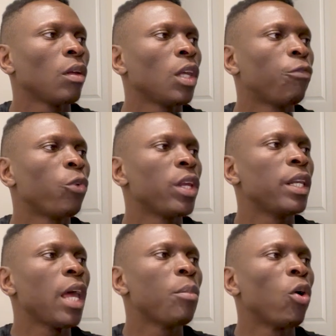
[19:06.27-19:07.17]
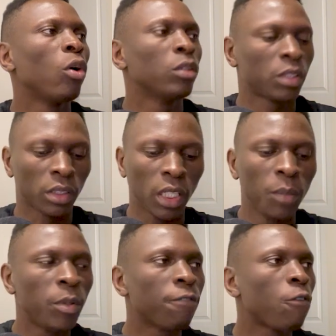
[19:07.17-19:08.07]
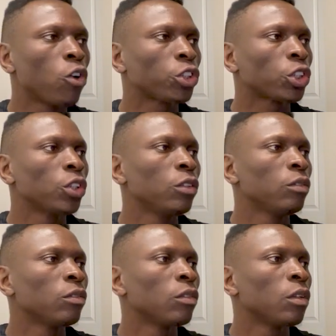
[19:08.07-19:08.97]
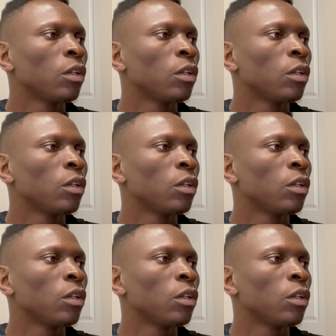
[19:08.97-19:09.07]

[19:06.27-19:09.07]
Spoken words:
enable sleepy function,